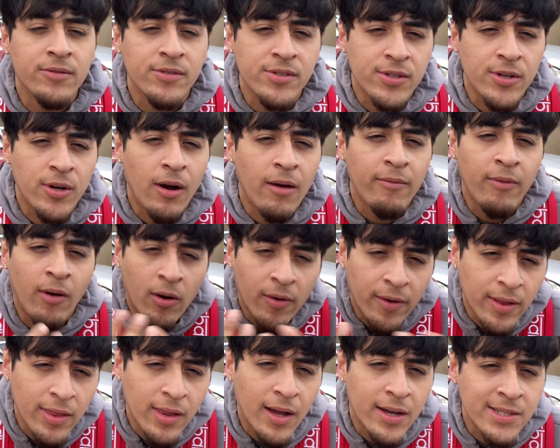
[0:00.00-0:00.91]
So I've
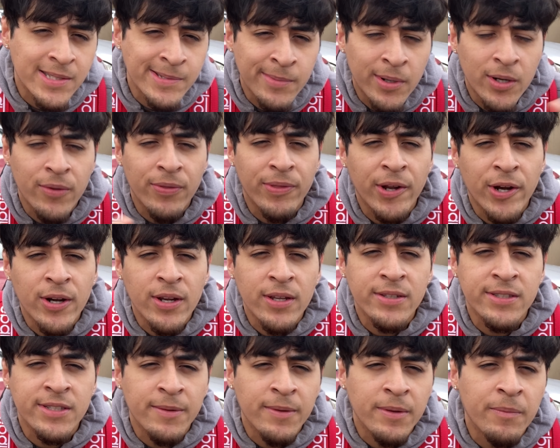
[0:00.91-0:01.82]
already lost about 30
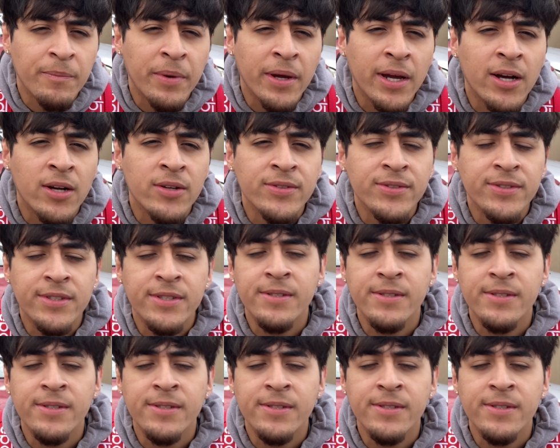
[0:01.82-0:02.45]
something pounds.